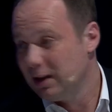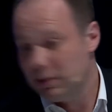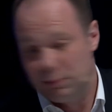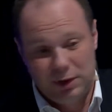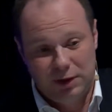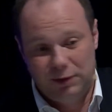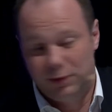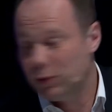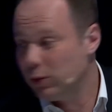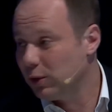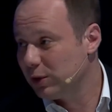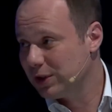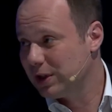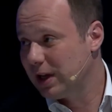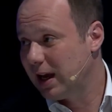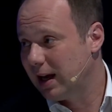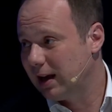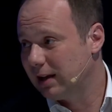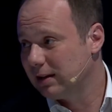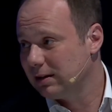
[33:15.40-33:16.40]
be forced
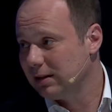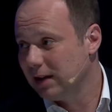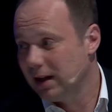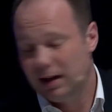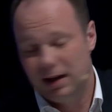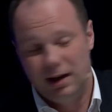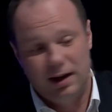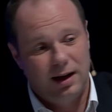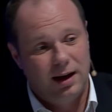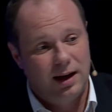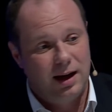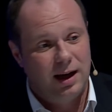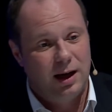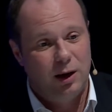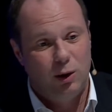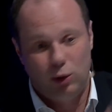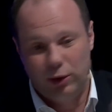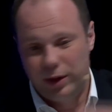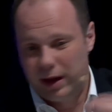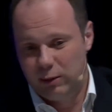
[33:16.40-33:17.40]
out,
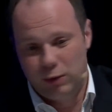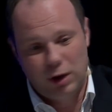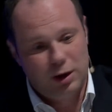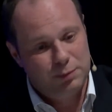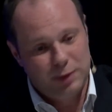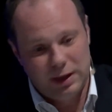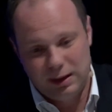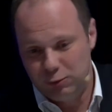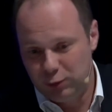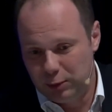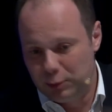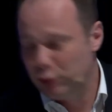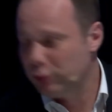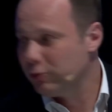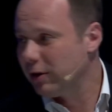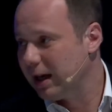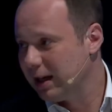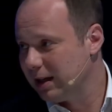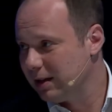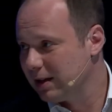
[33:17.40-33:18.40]
or they won't be
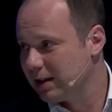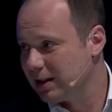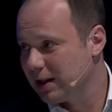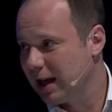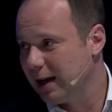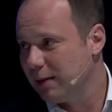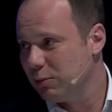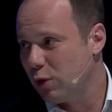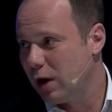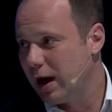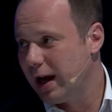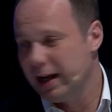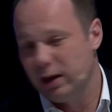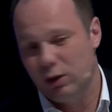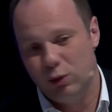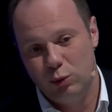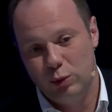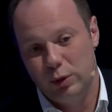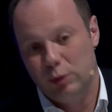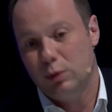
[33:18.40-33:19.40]
remunerated in the same way,
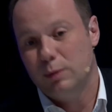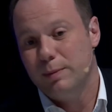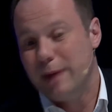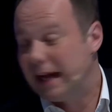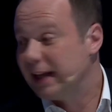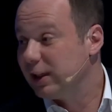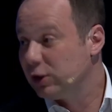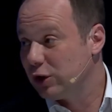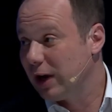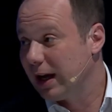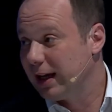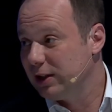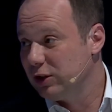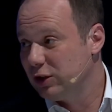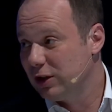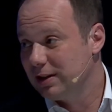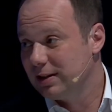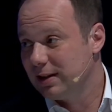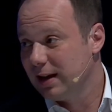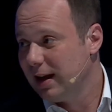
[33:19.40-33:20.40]
or we will make
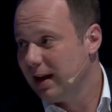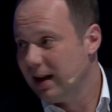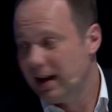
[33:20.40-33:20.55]
changes.